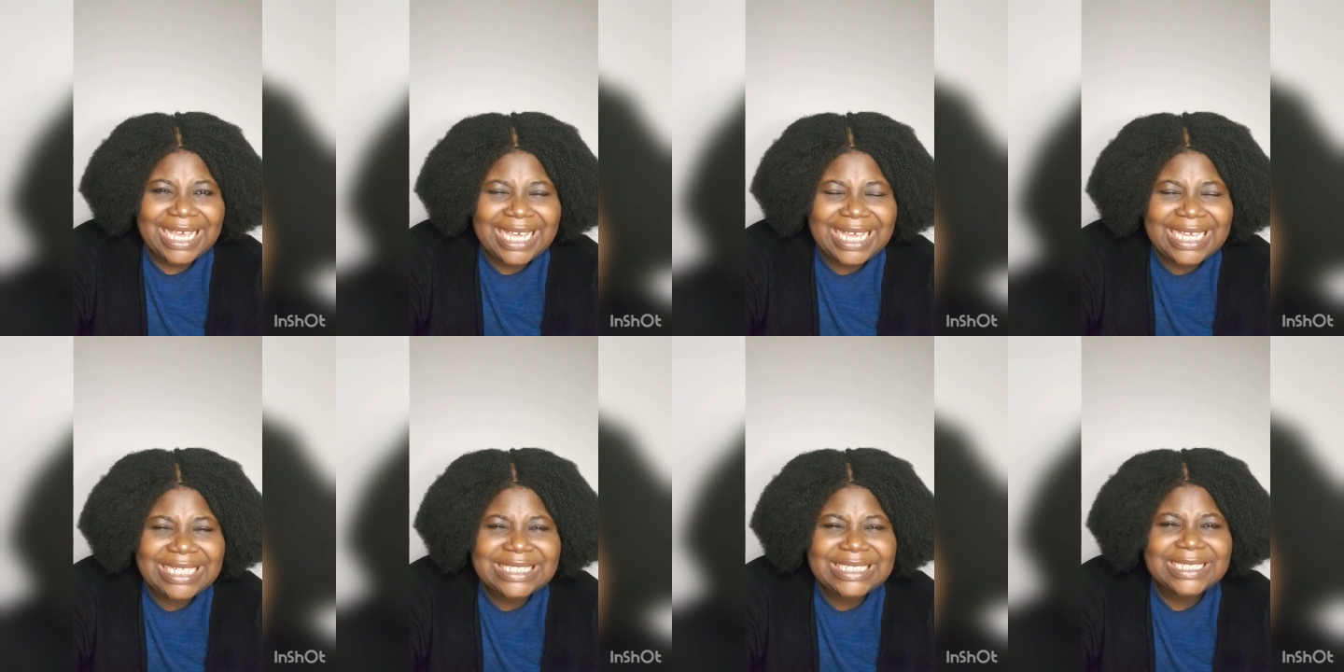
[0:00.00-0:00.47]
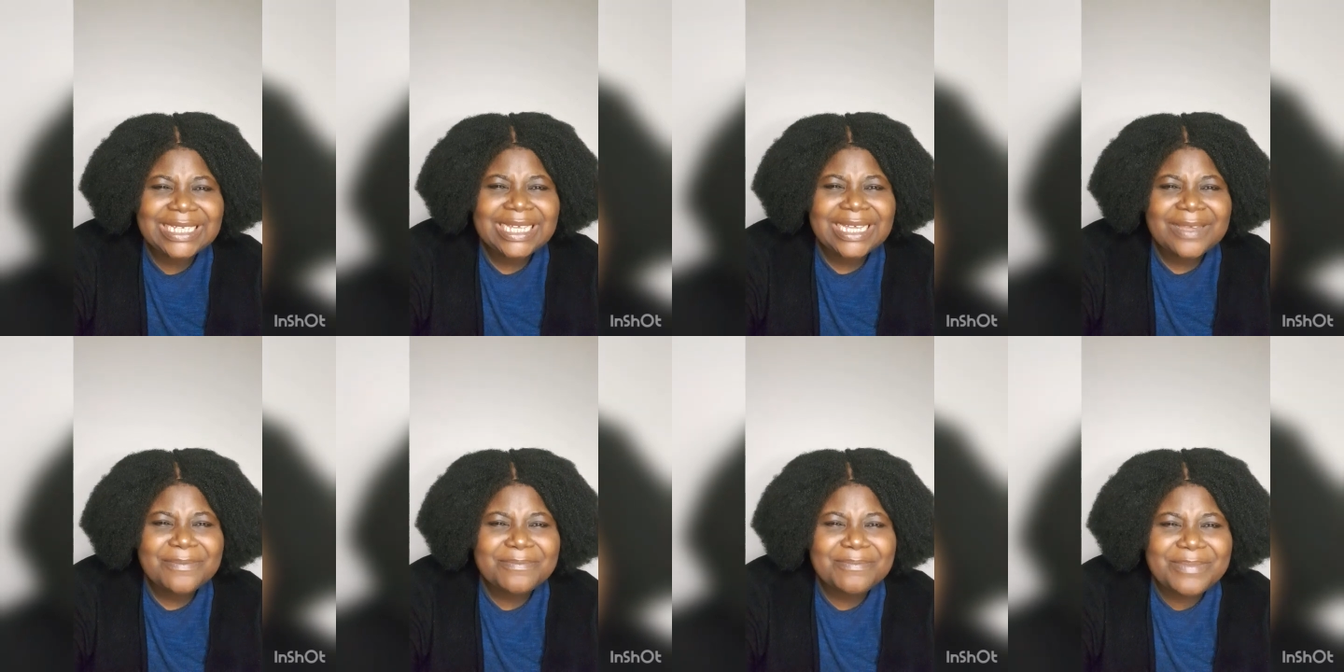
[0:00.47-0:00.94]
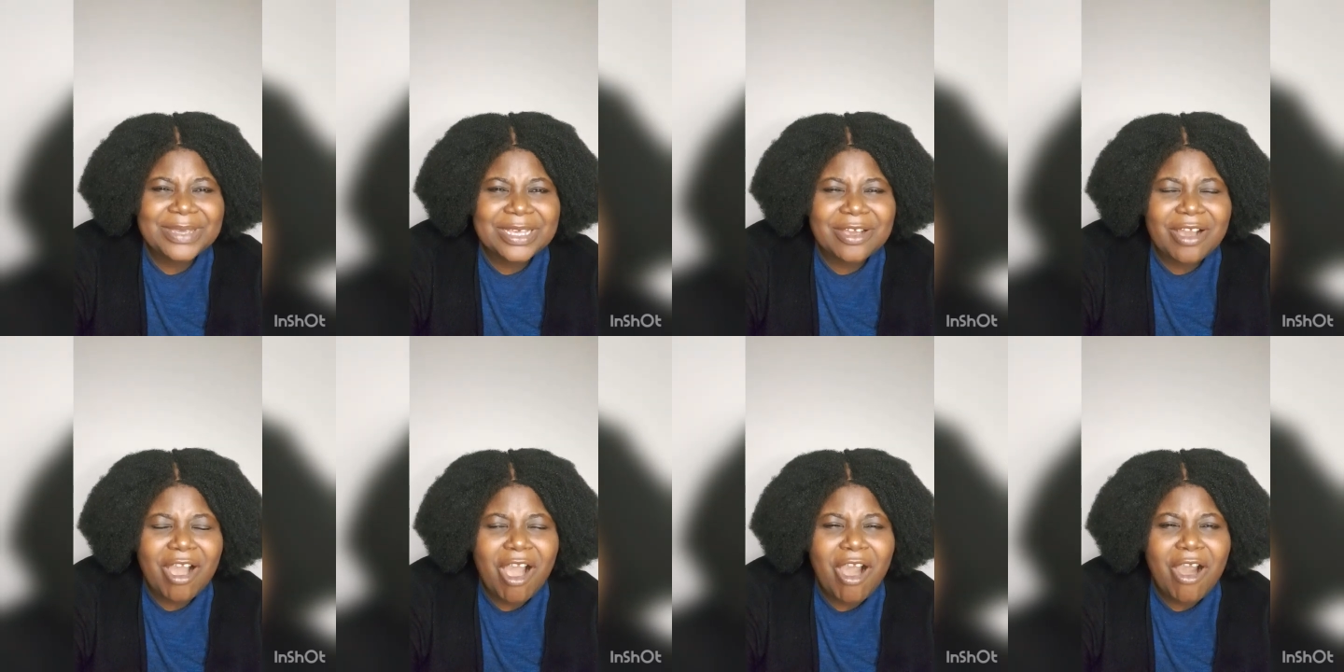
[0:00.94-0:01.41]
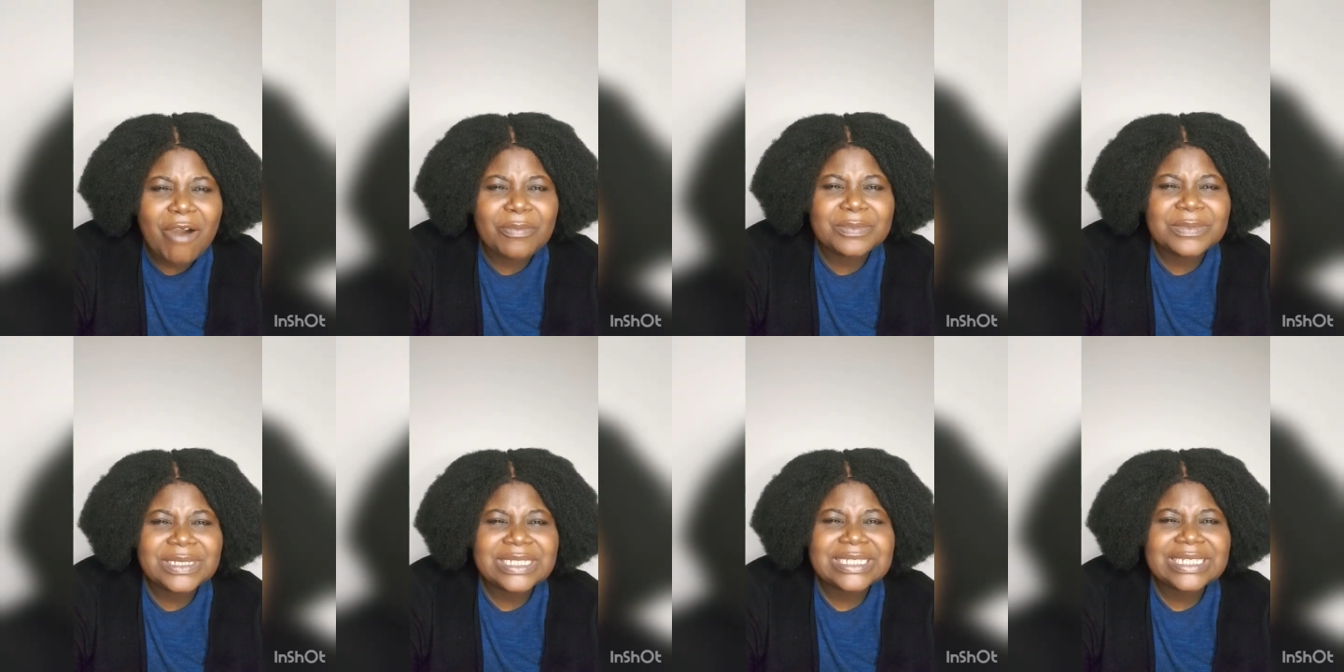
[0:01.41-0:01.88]
it
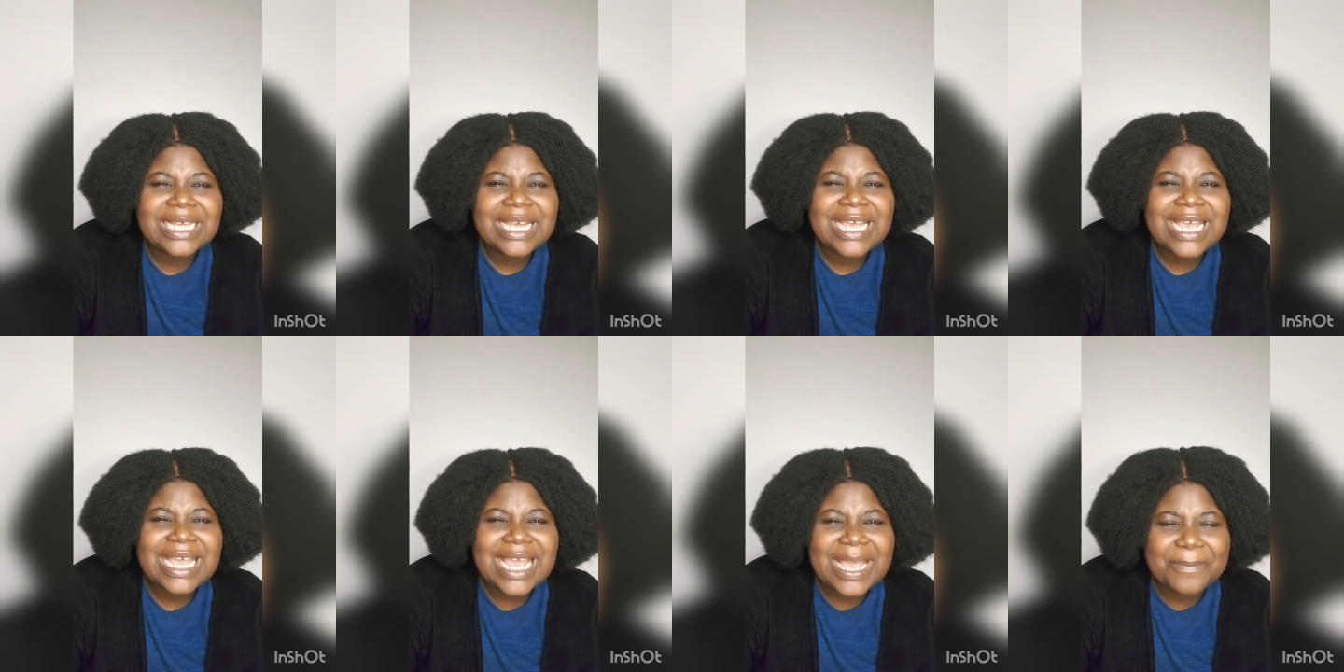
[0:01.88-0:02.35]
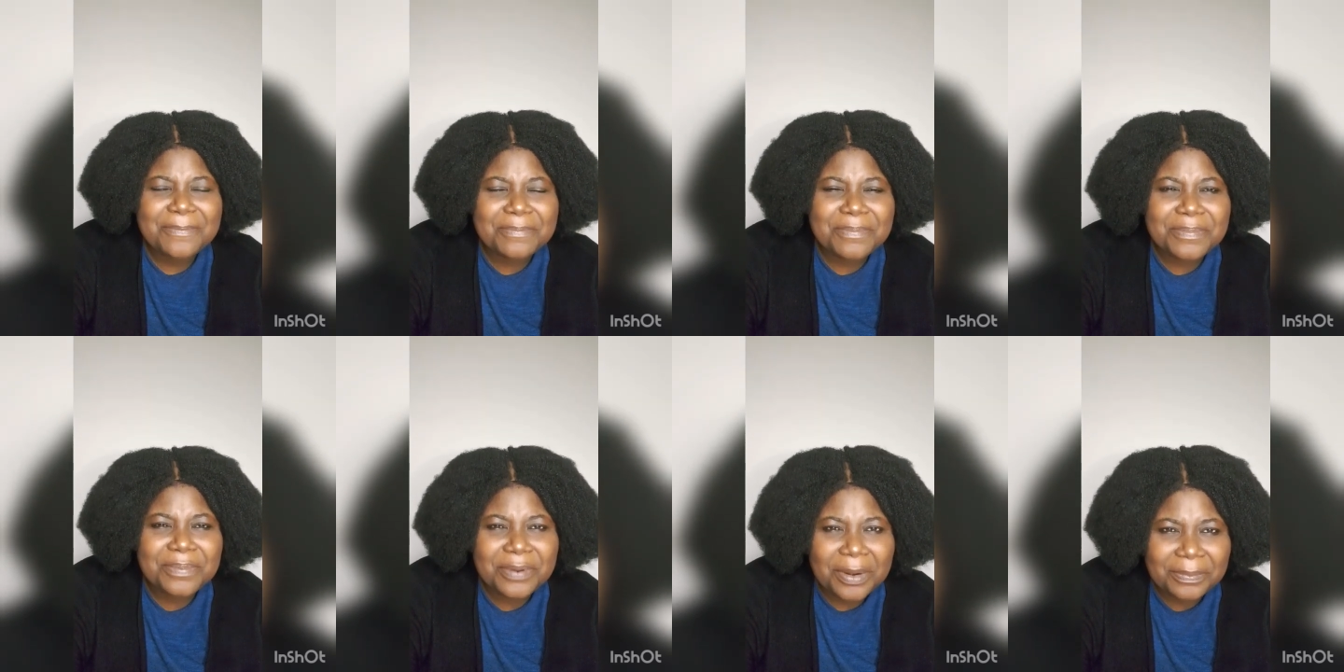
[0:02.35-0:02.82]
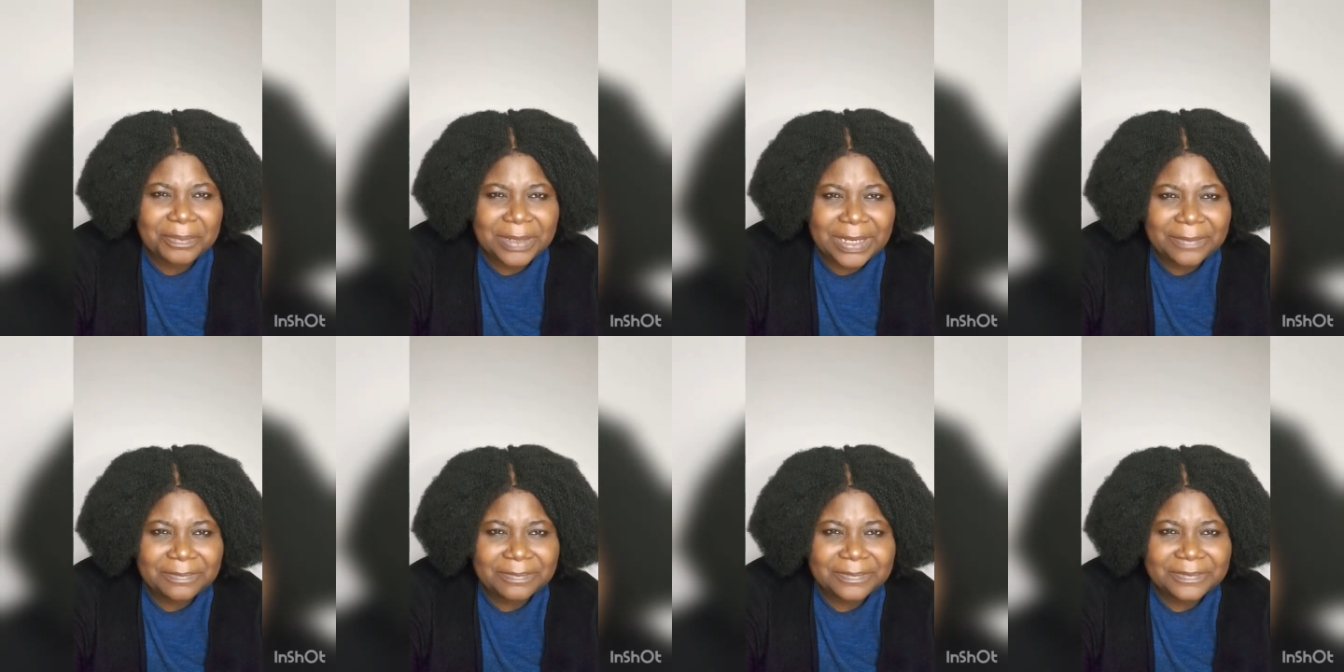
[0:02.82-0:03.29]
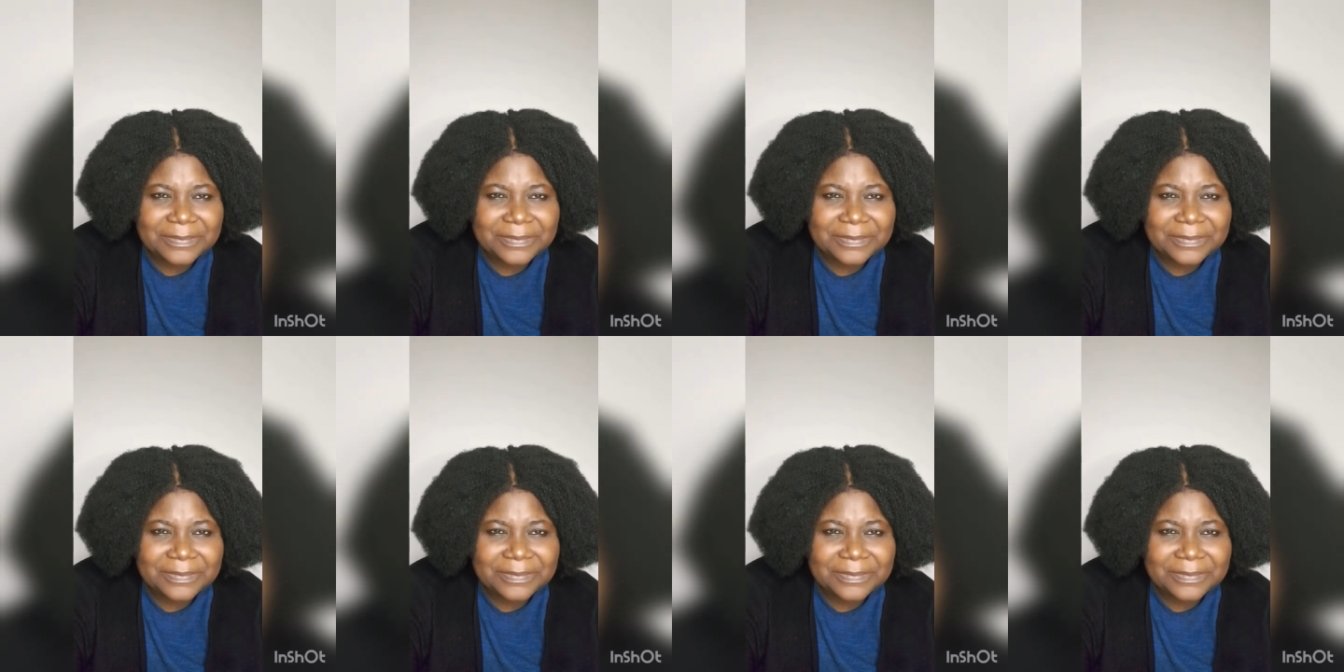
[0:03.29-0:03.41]
becomes a problem.